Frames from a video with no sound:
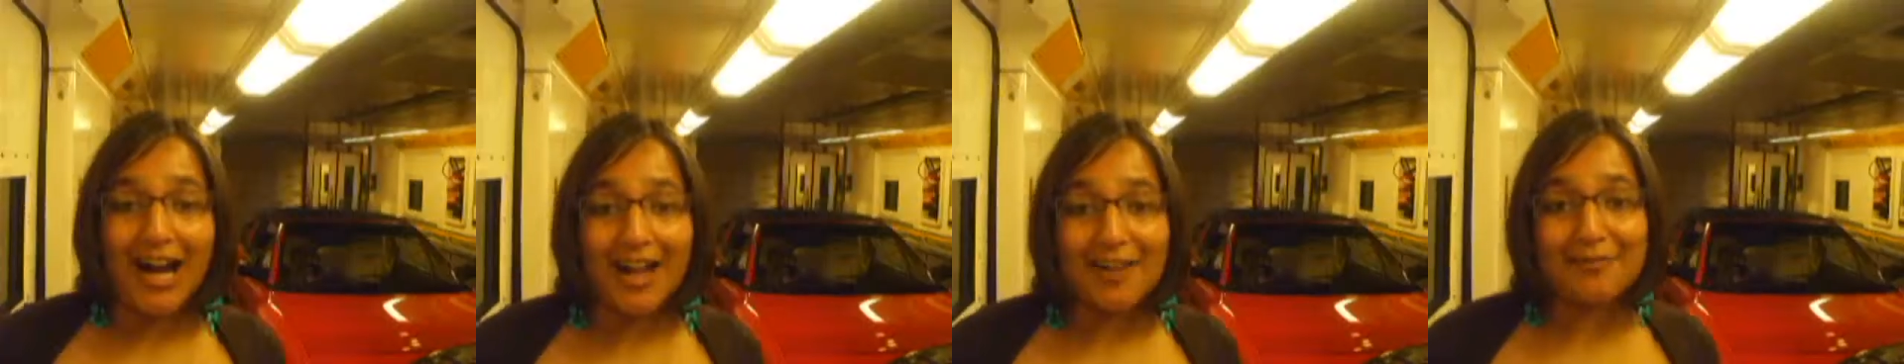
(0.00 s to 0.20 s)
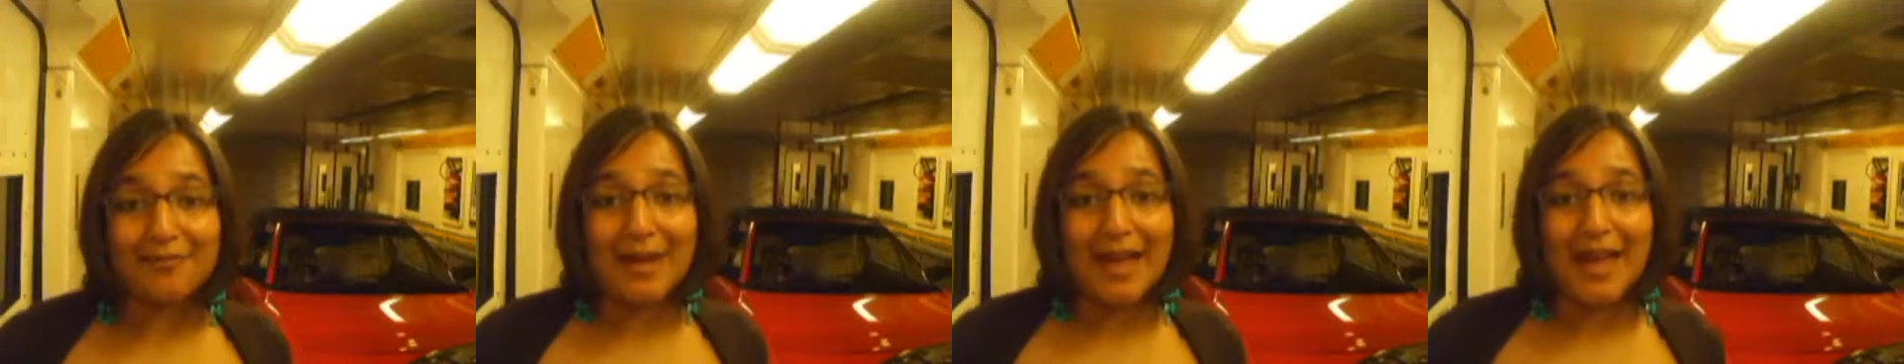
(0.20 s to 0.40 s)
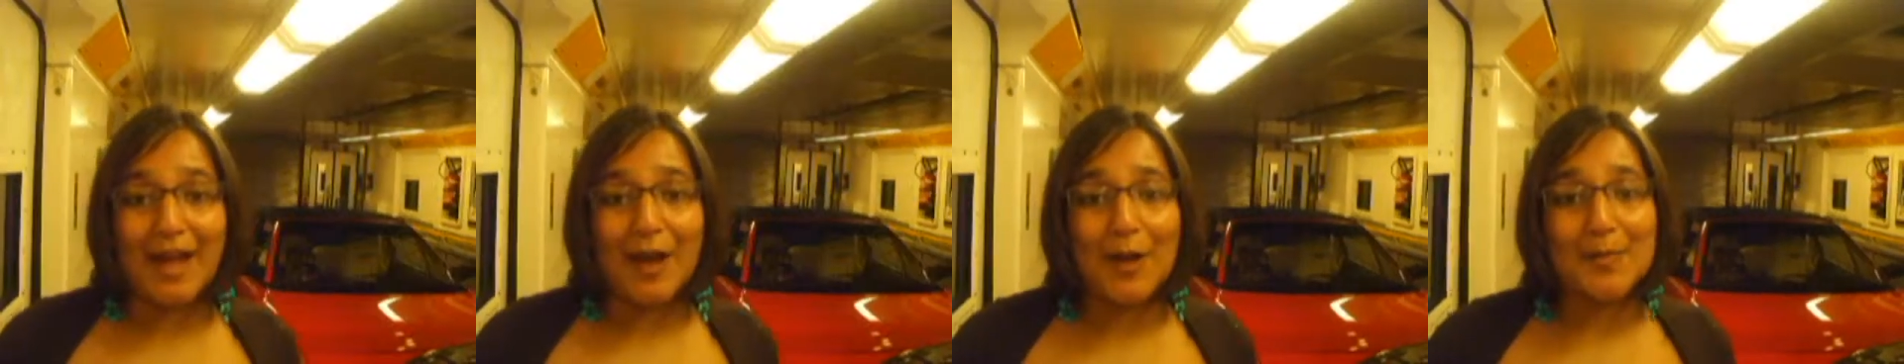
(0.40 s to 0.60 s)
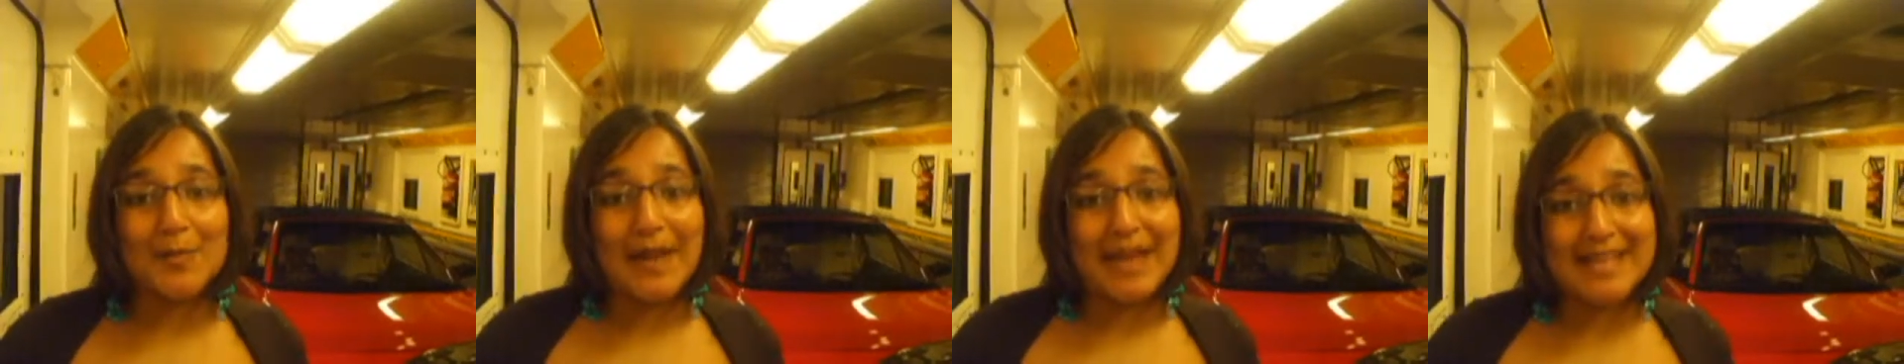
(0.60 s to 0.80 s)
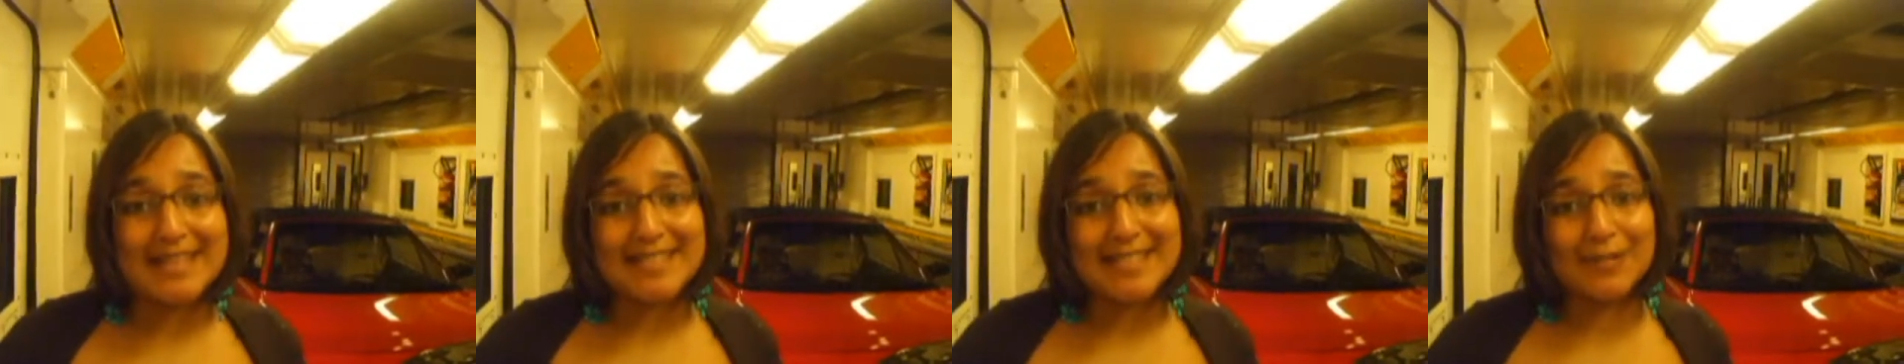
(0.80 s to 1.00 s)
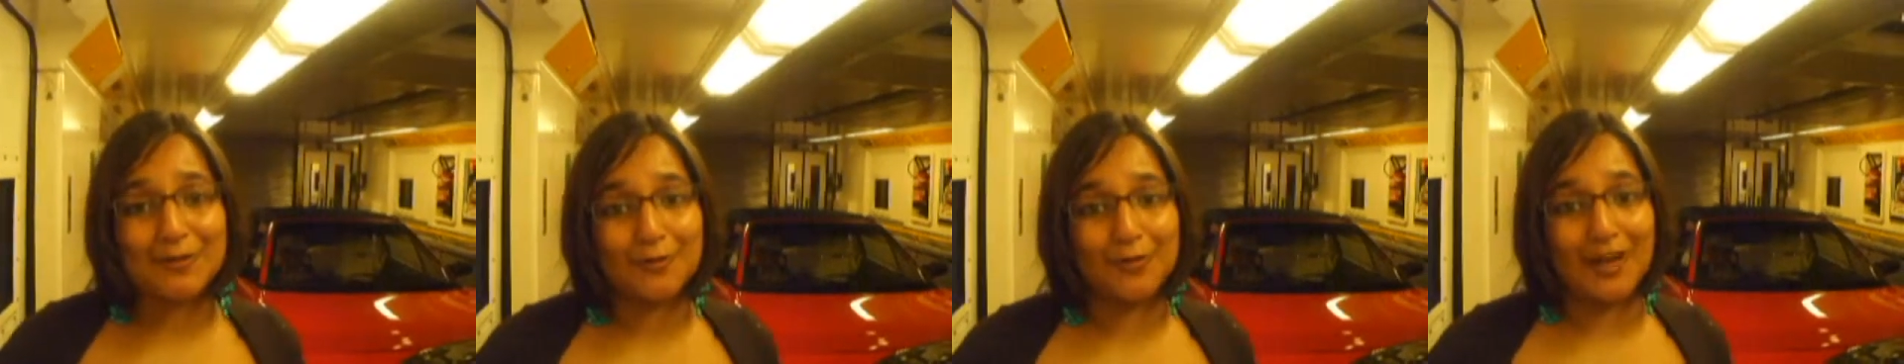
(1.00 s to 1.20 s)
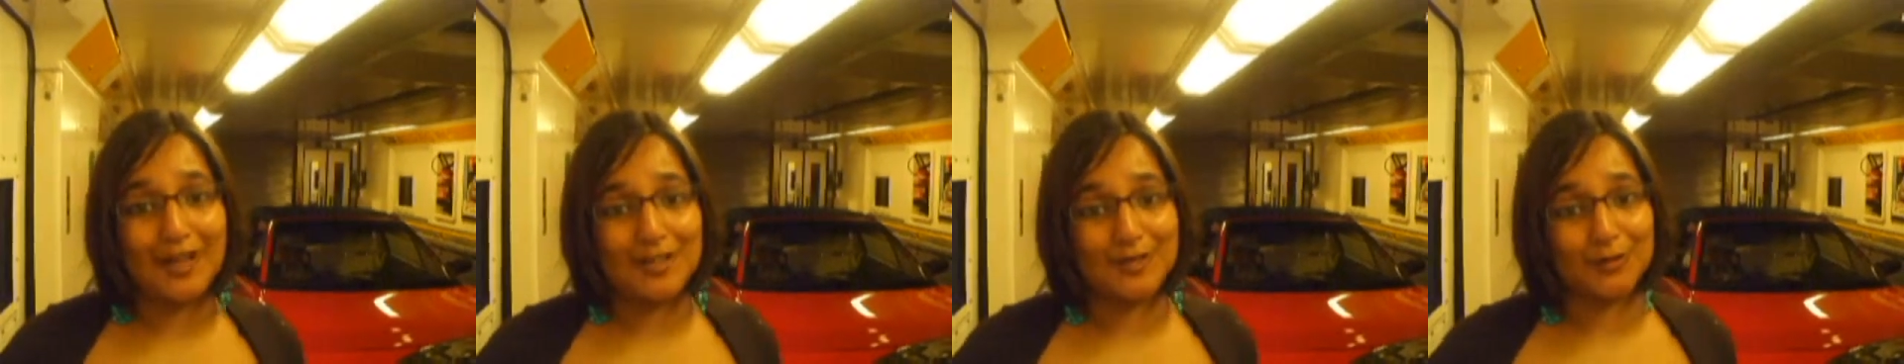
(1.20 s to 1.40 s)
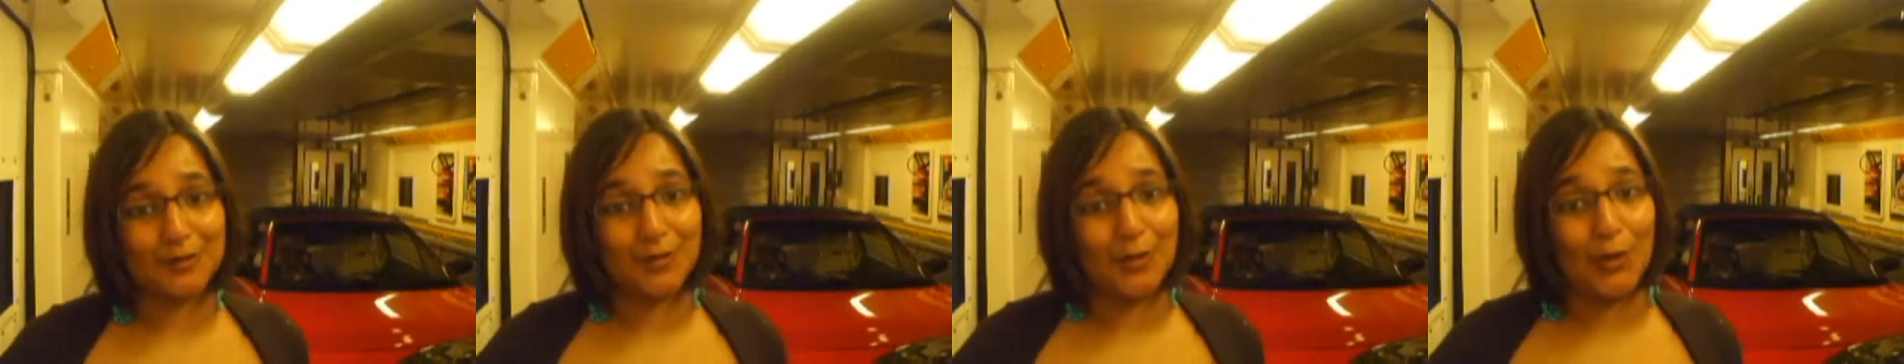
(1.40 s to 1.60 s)
I've met amazing
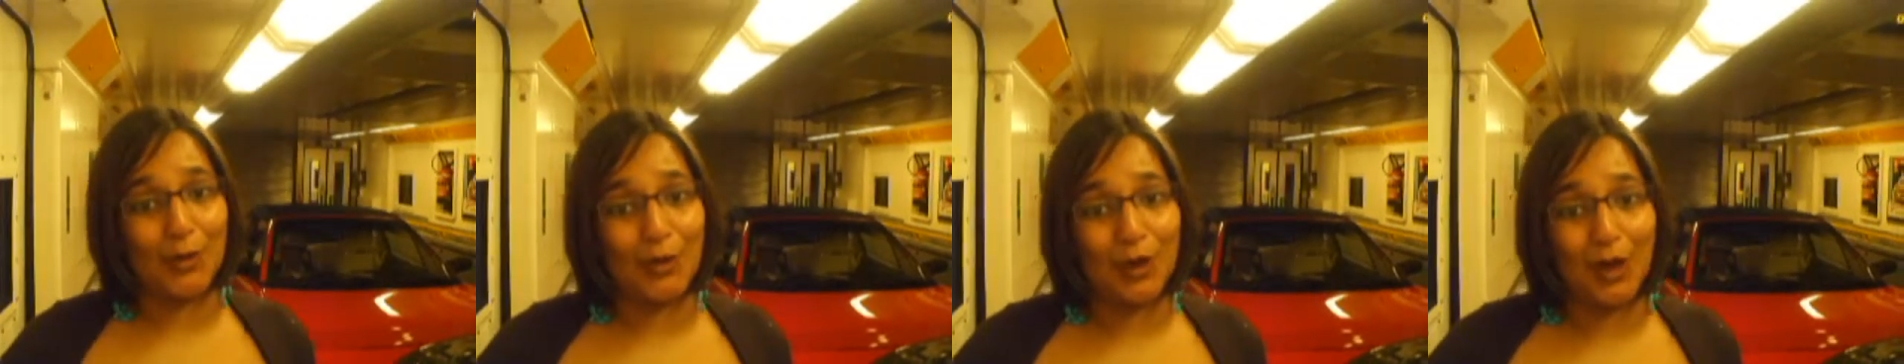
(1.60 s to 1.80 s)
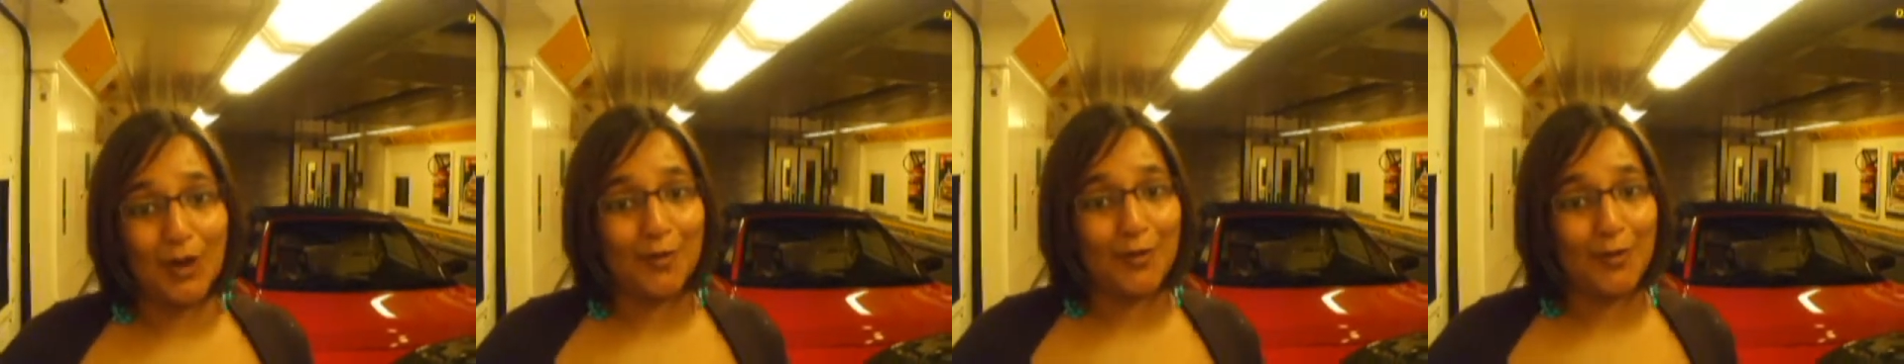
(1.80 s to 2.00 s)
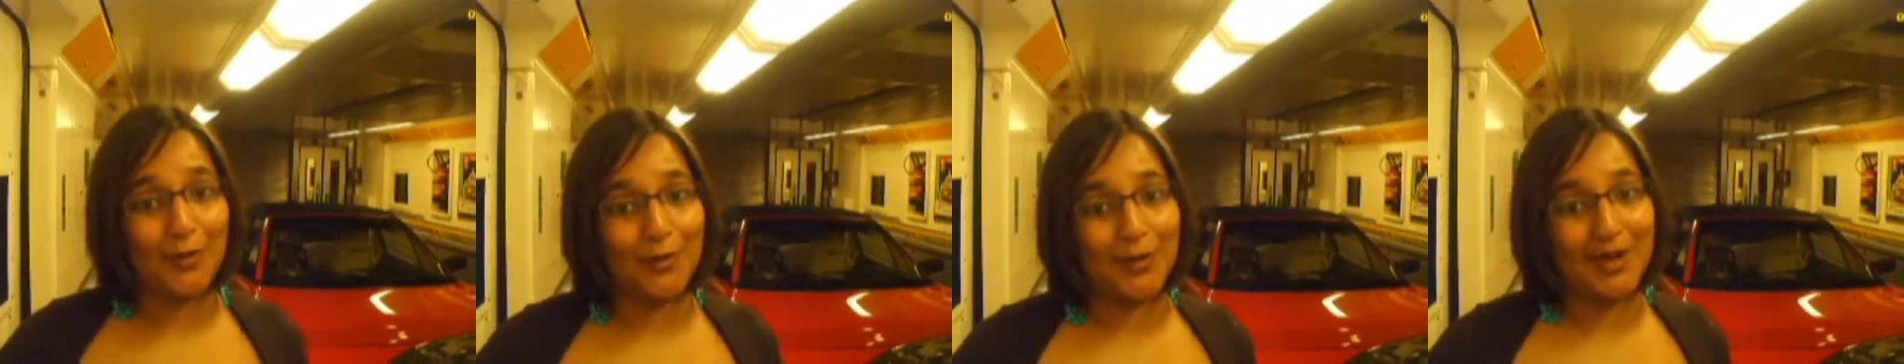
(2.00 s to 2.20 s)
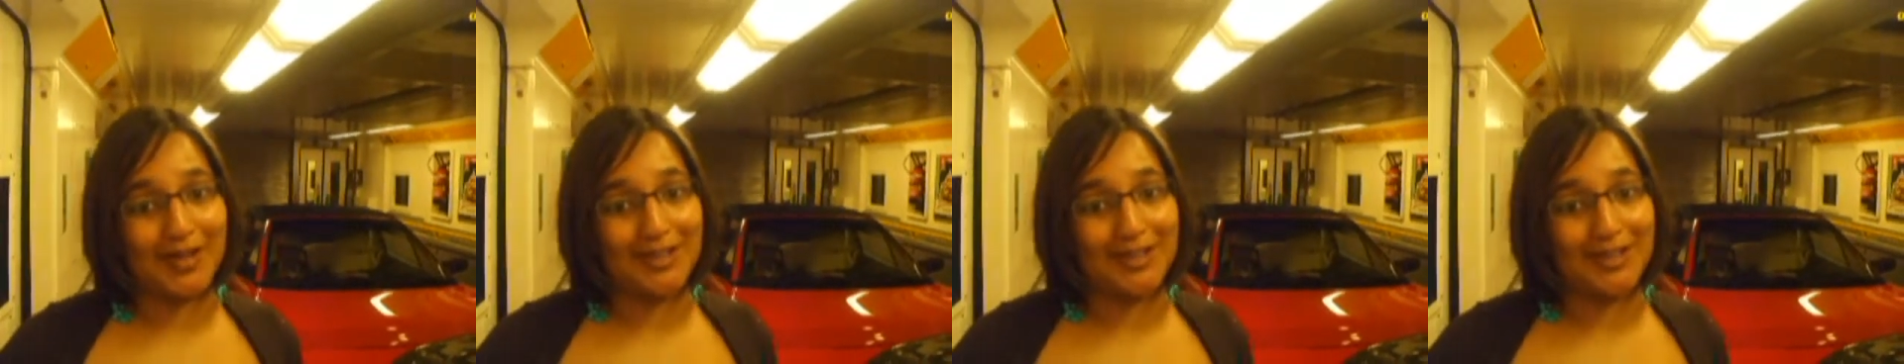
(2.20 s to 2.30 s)
friends from all over the